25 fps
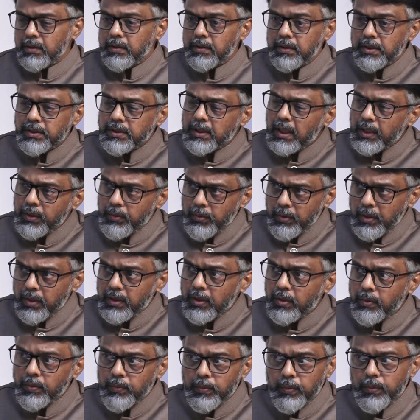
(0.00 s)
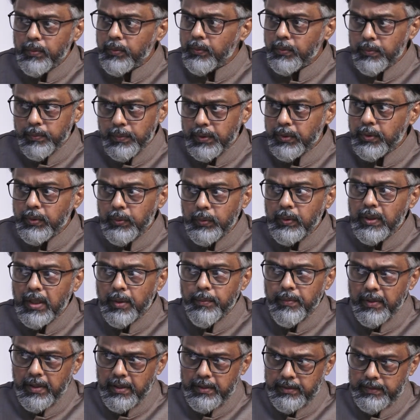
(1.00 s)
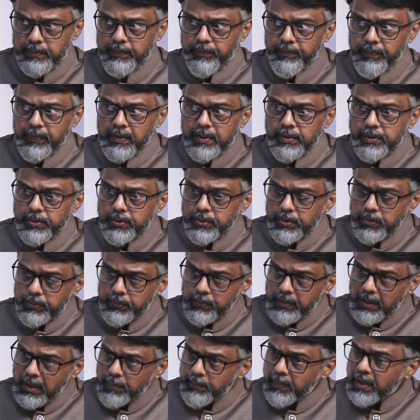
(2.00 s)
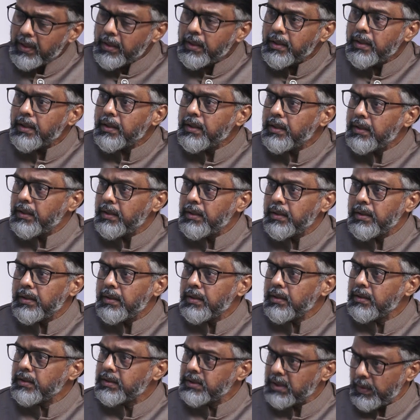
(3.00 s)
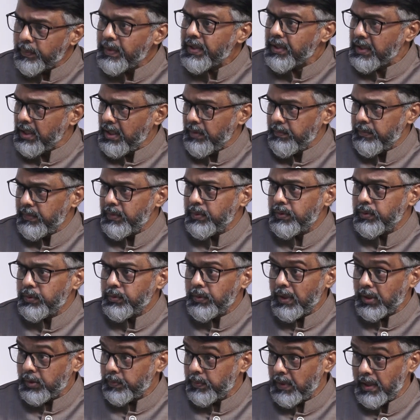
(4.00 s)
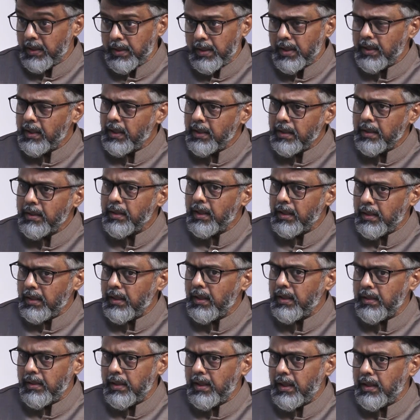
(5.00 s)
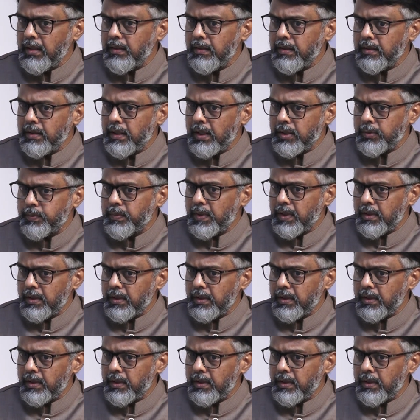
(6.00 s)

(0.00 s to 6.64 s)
This annoyed the ulama. So ulama summoned him to explain, and as per